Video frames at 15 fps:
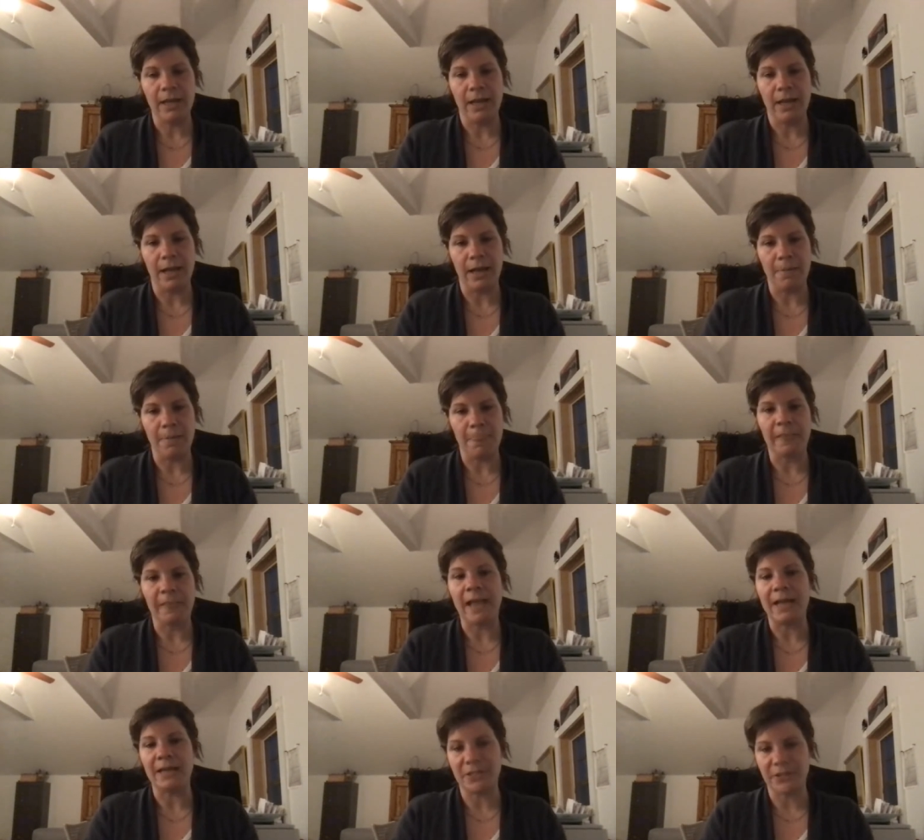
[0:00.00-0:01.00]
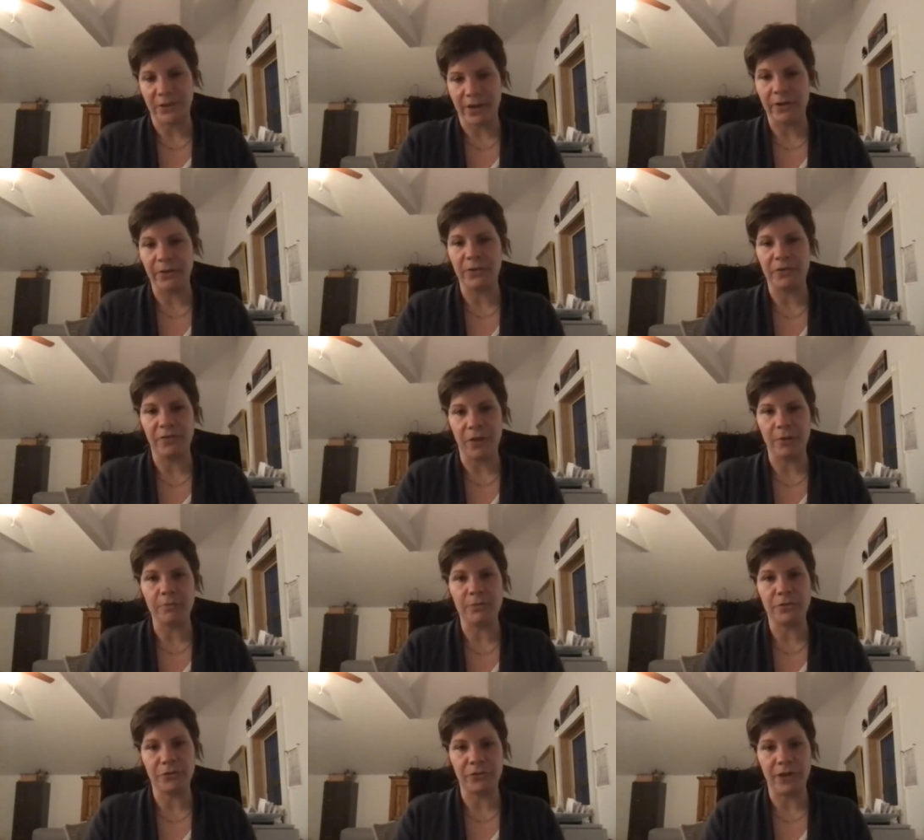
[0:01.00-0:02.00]
Um, last year I only
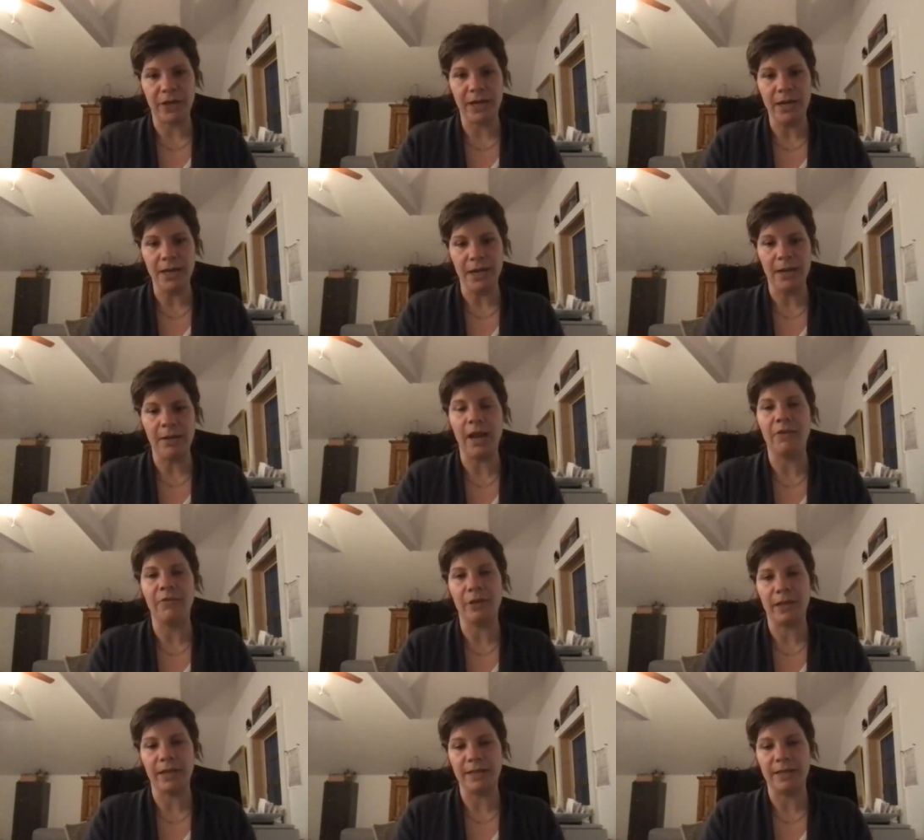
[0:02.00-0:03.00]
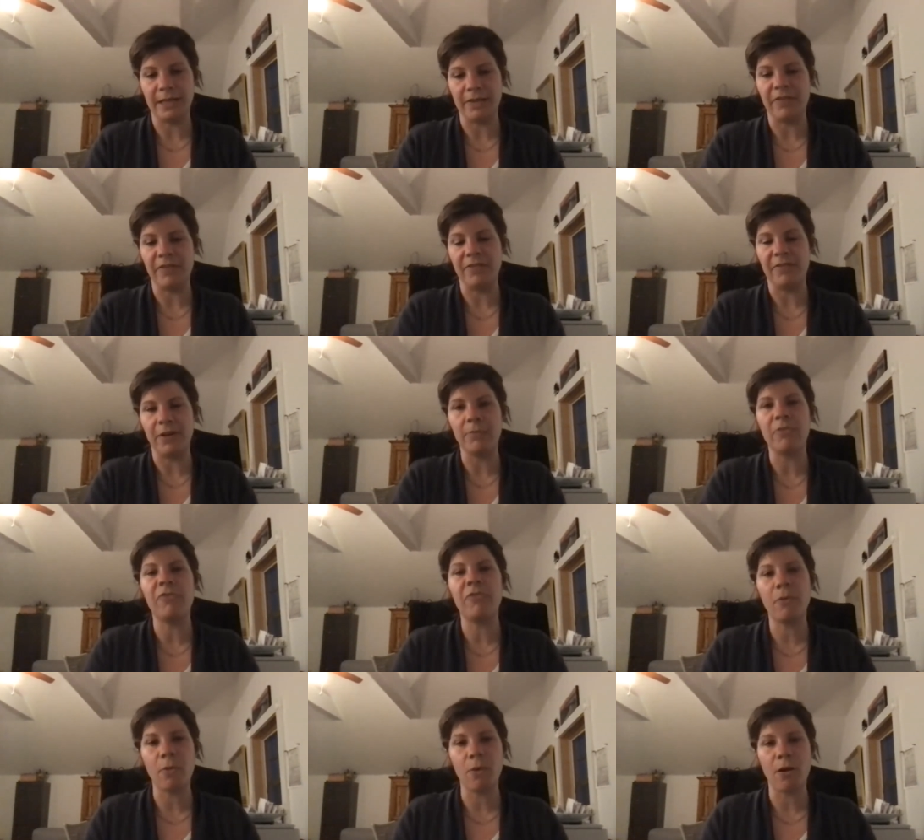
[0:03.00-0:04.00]
farmed three, and I realized that if I farm
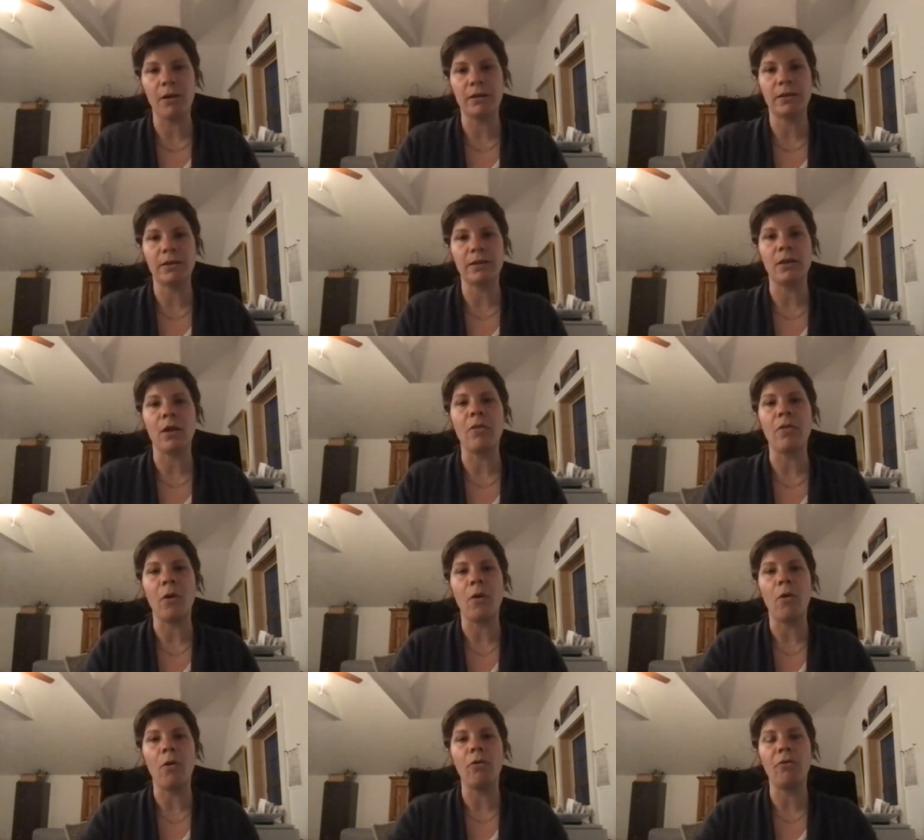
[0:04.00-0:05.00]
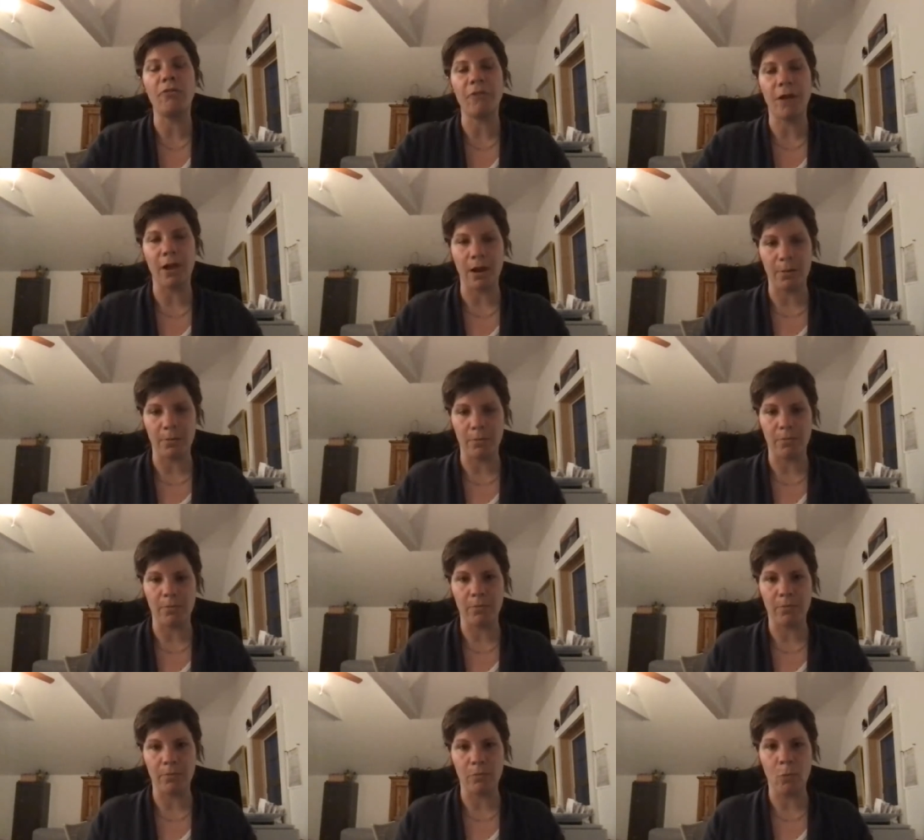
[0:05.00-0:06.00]
four, the whole farm
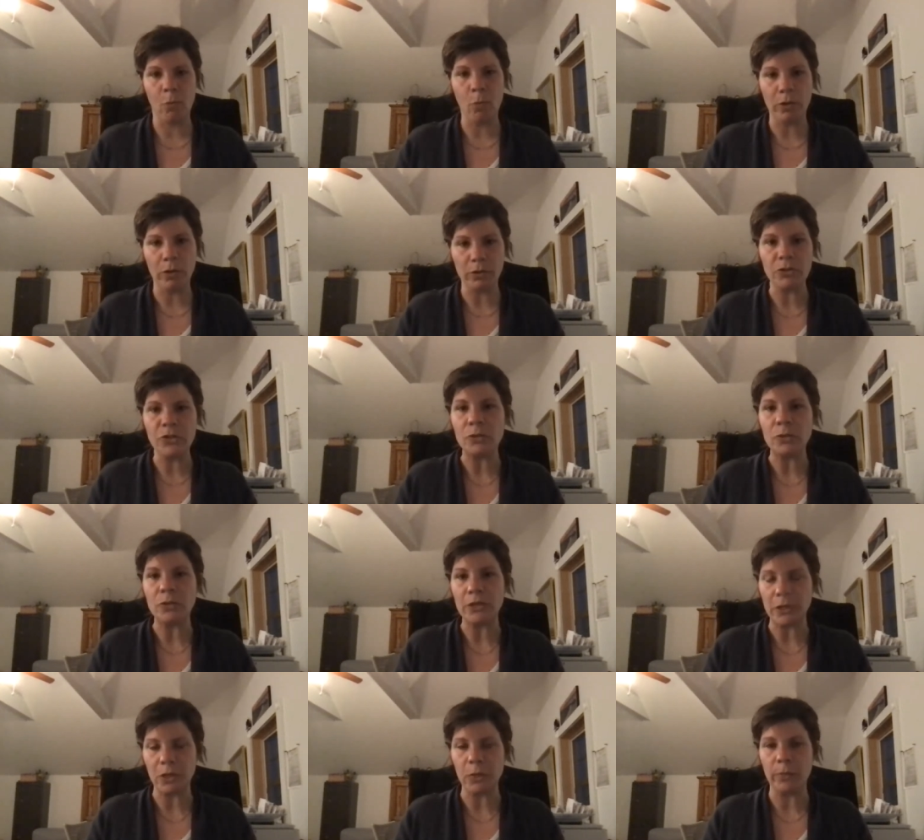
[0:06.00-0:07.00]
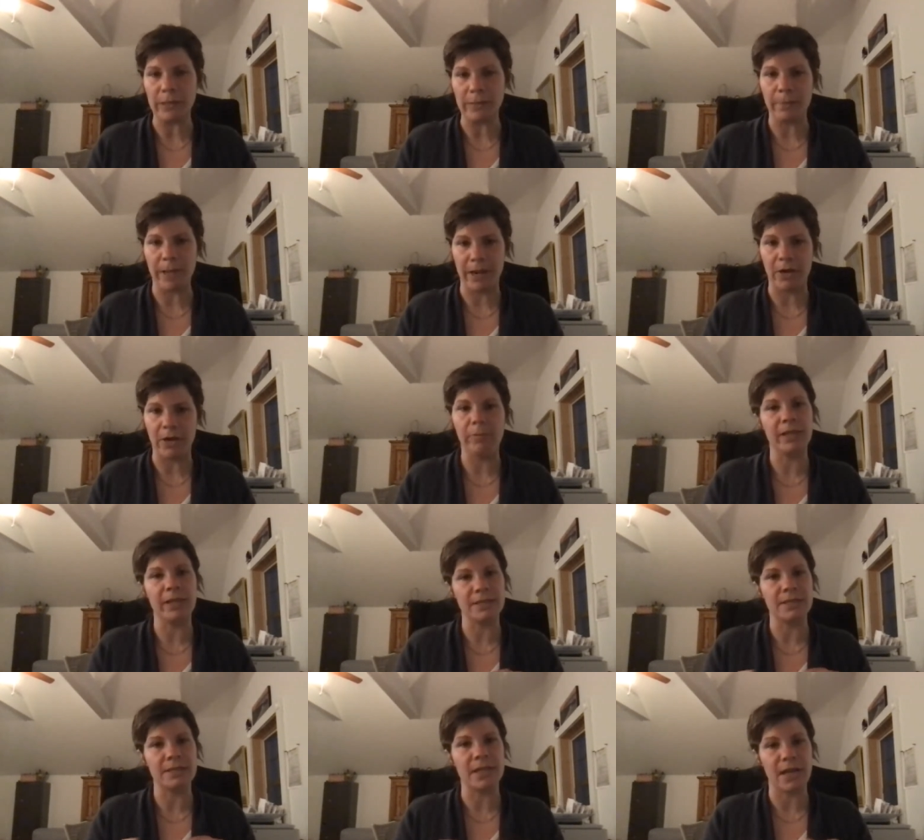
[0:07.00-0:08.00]
will do a little bit better
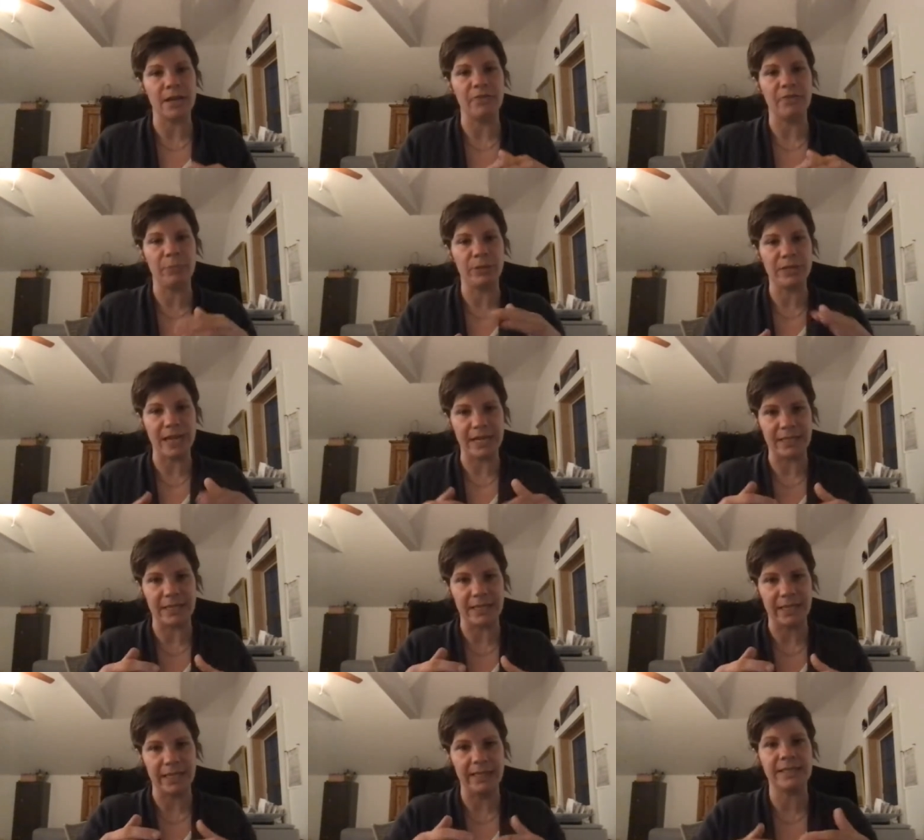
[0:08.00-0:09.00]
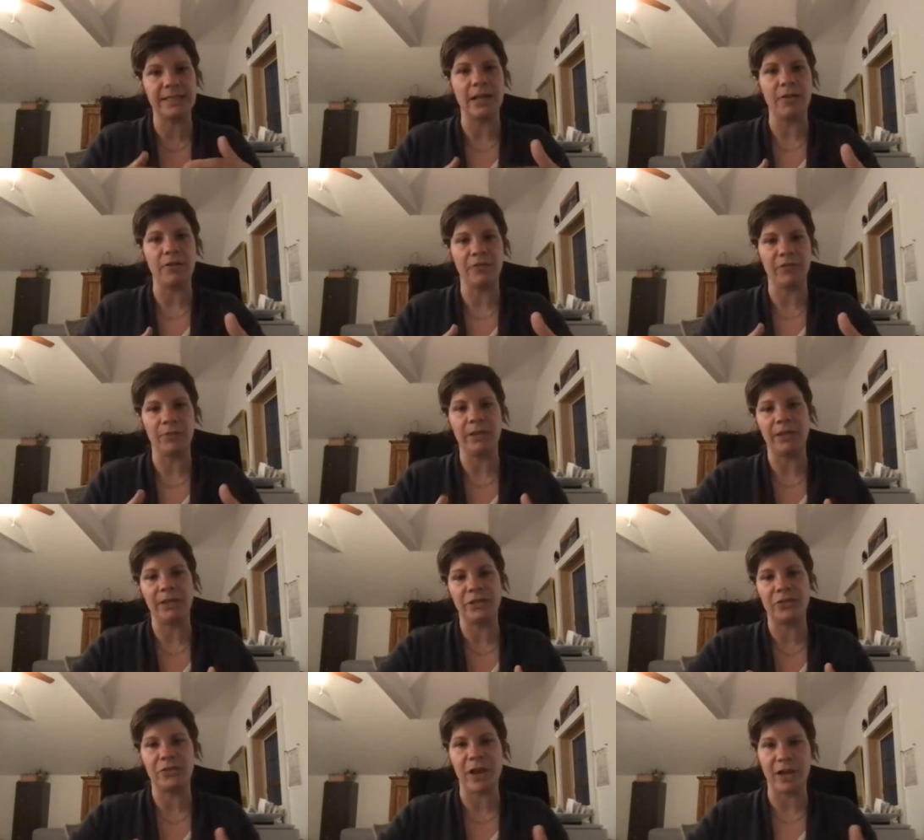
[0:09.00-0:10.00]
because it's kind of protecting itself from
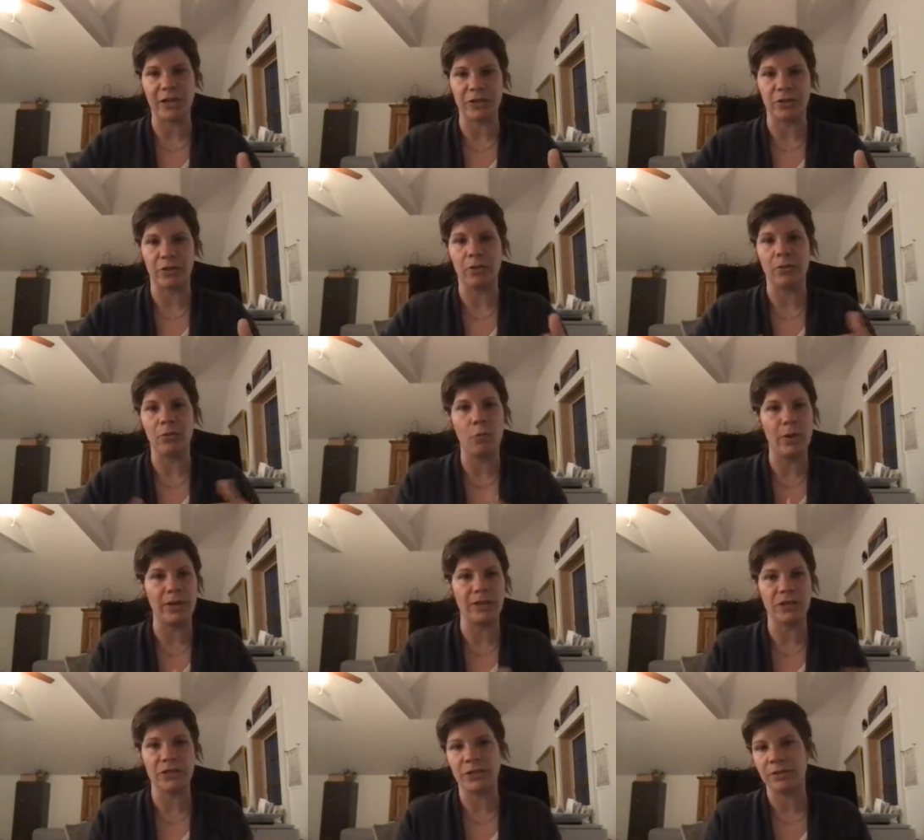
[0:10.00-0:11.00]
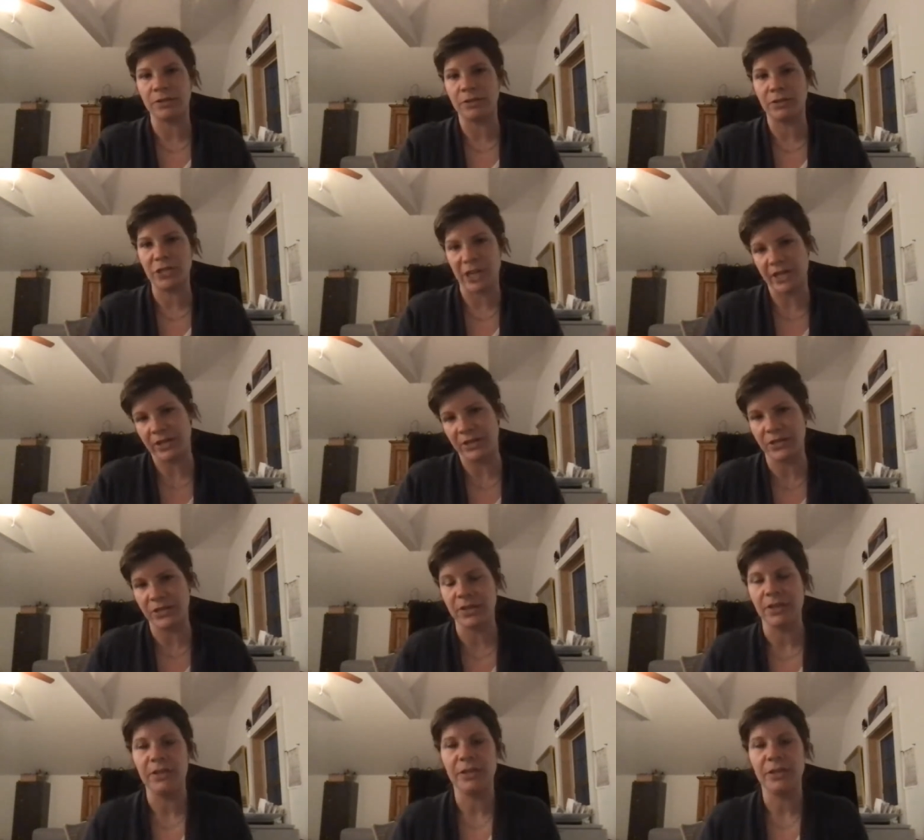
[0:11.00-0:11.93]
each directional wind change